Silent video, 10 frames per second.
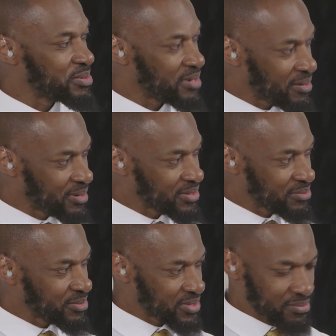but hmm. amongst the
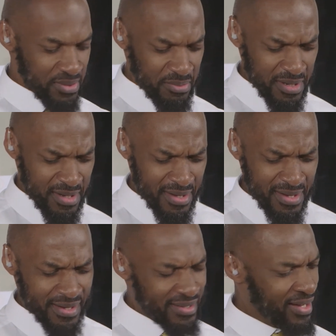Muslims, it'd be
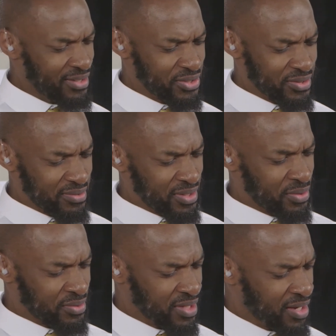nice to you know
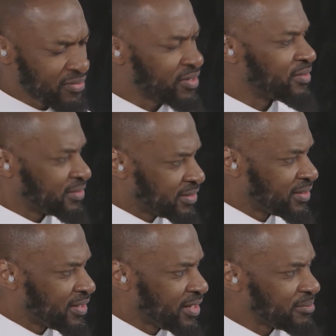say I've got
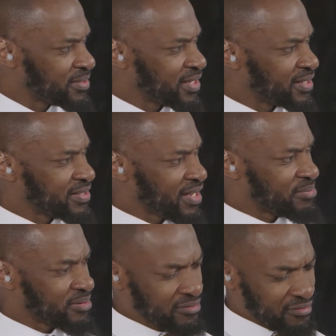a particular type
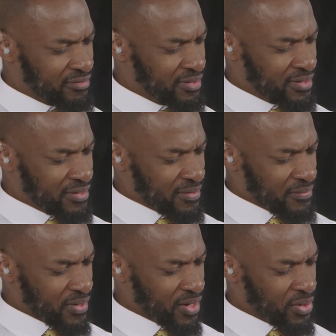of
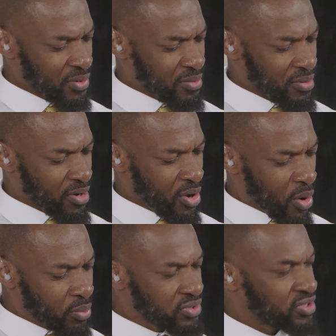you know,
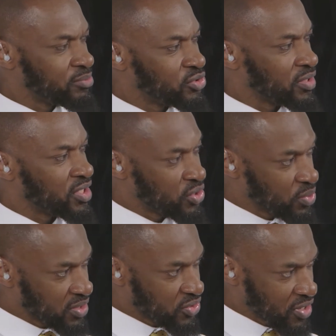wholesome drinks you
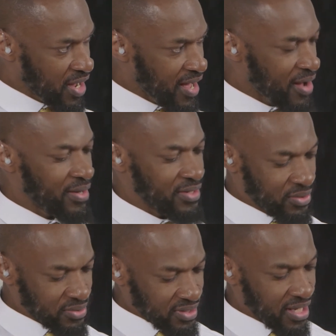wouldn't try it out. Mm. And, you know, mm.
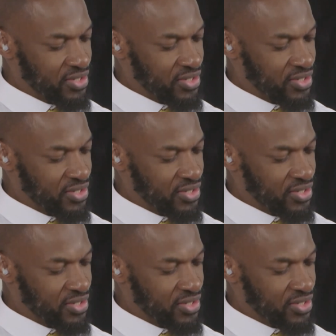it's like